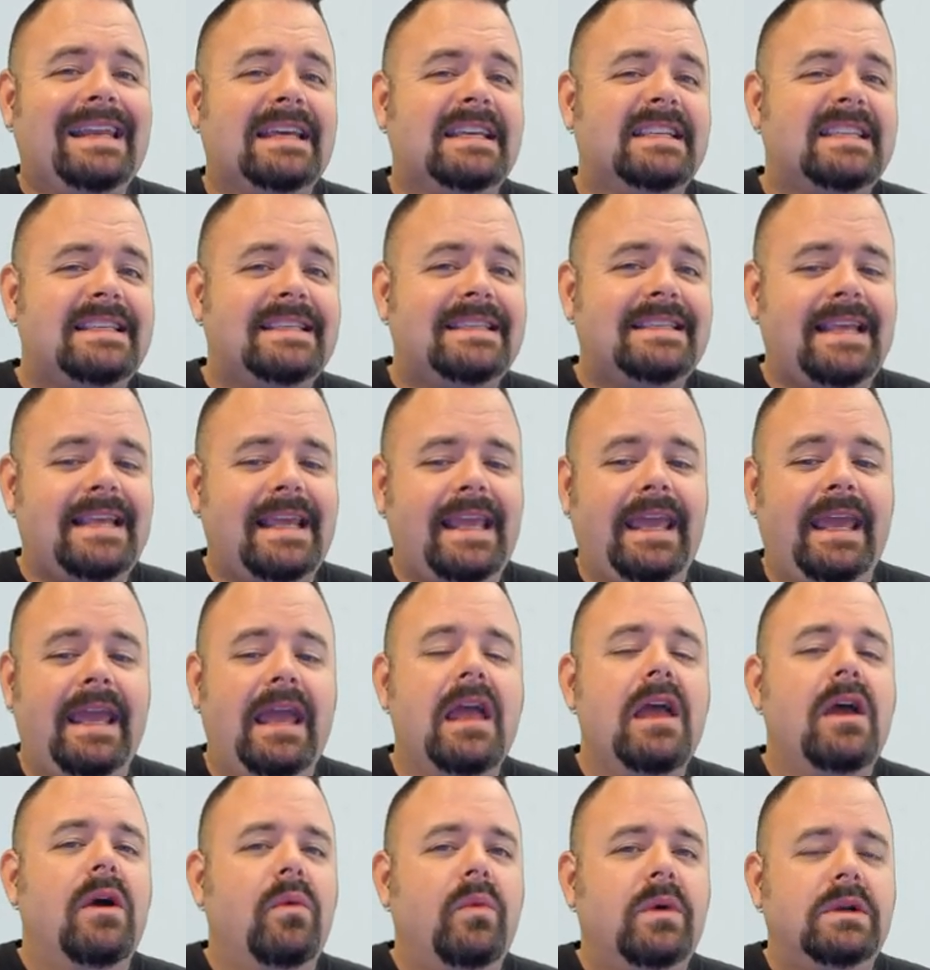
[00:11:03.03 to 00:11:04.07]
C,
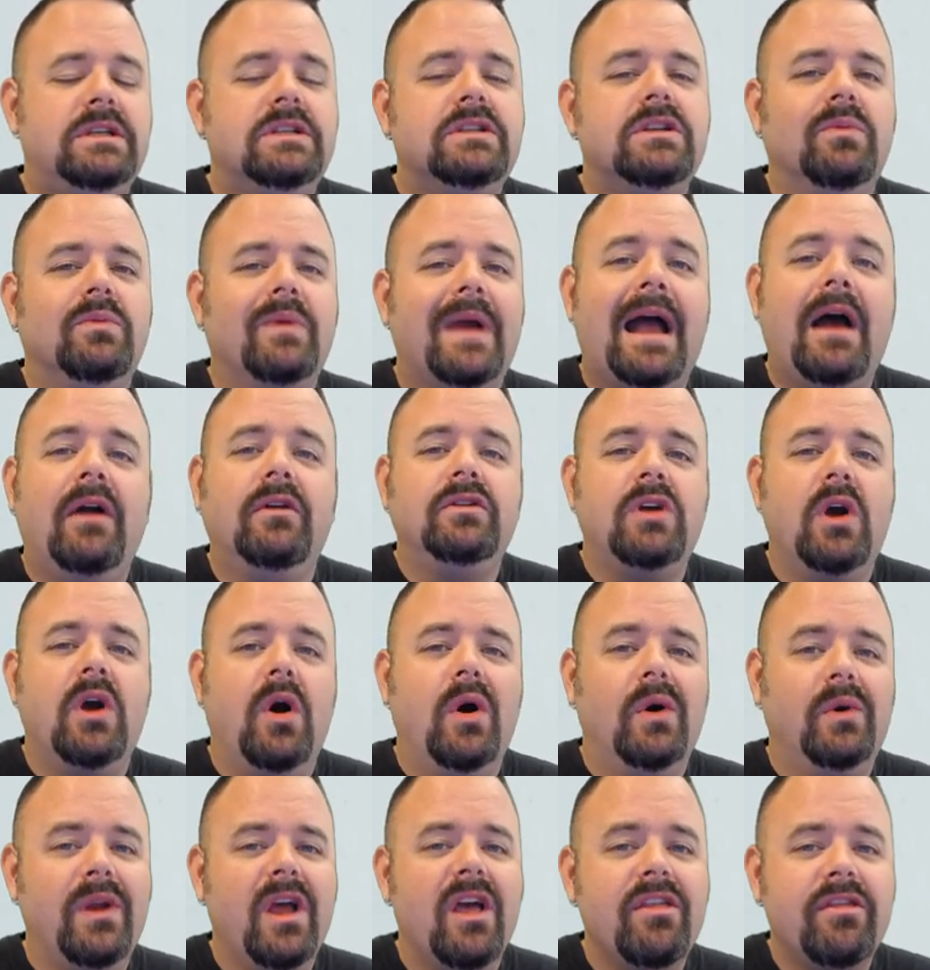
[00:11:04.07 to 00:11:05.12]
which is around
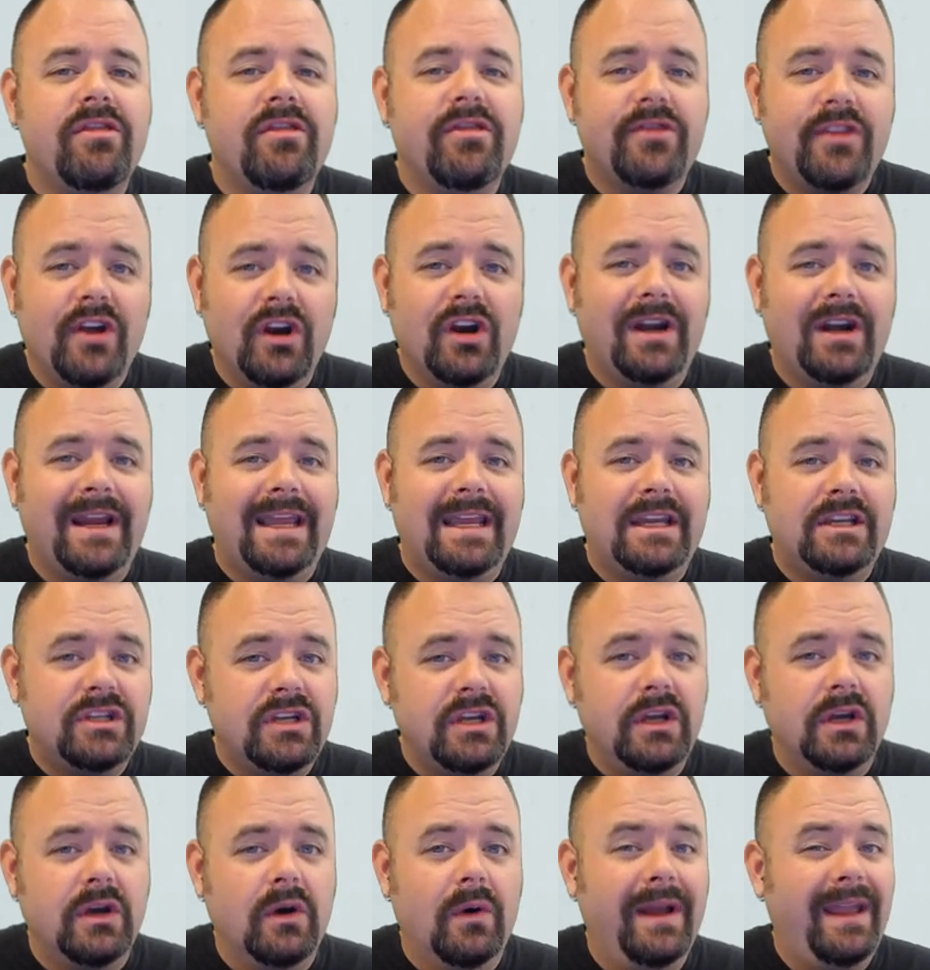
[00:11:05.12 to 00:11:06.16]
cone
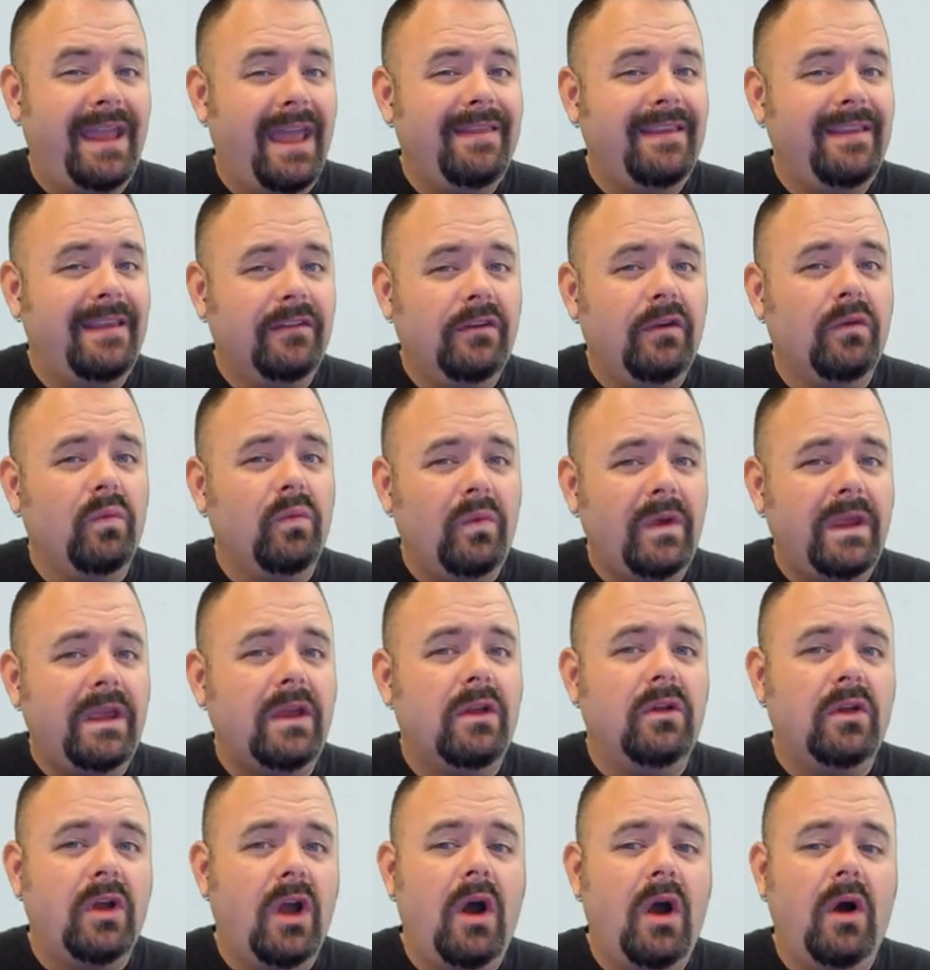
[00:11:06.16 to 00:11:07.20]
32. Again, these are
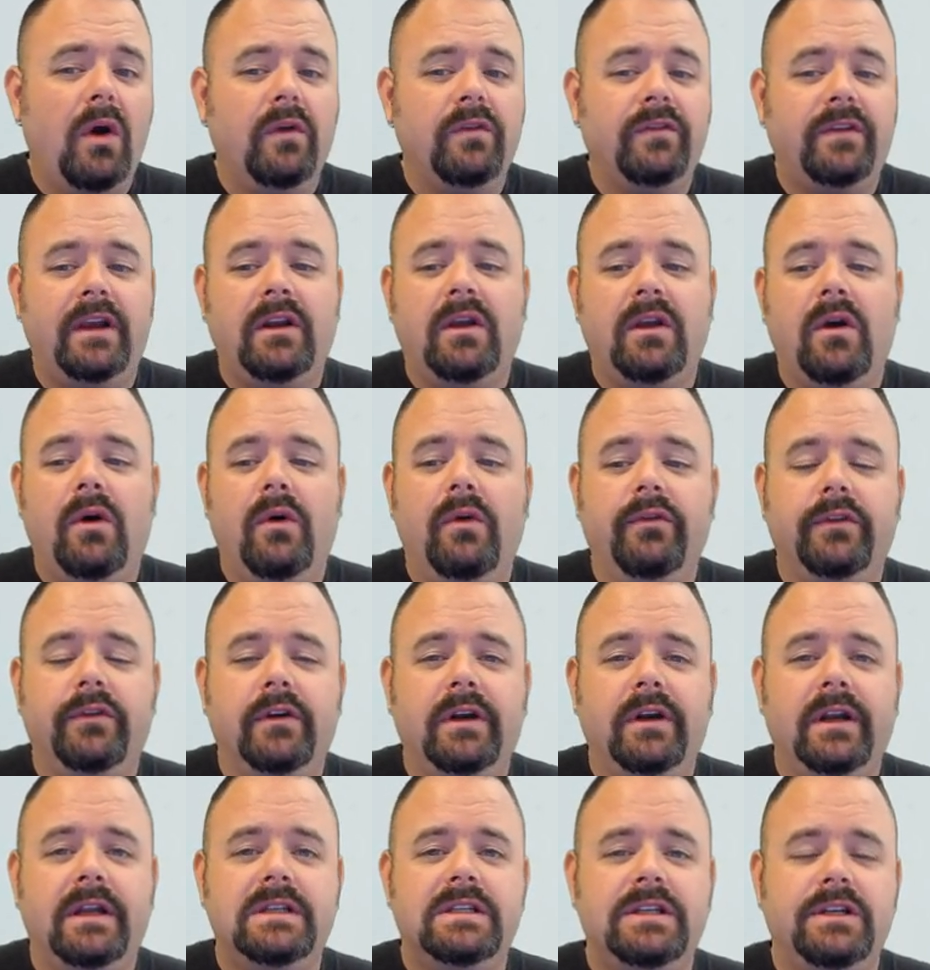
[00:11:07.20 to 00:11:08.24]
real cones at cone
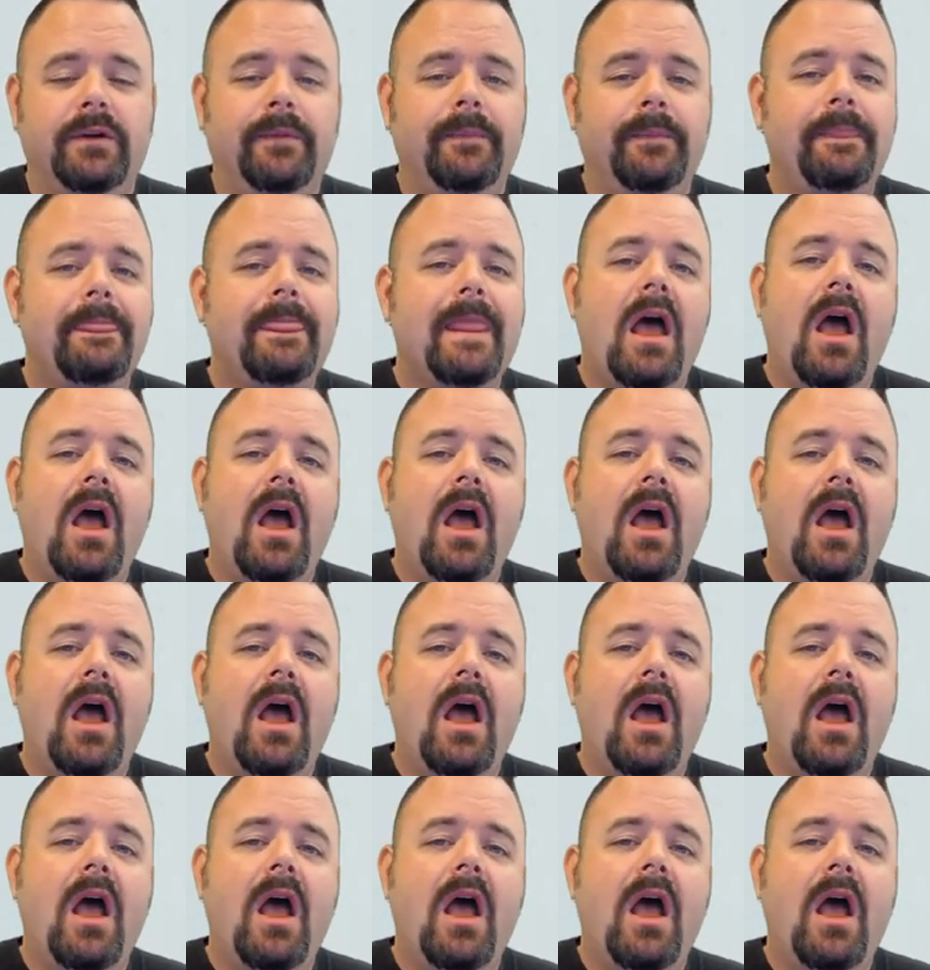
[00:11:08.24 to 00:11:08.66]
32.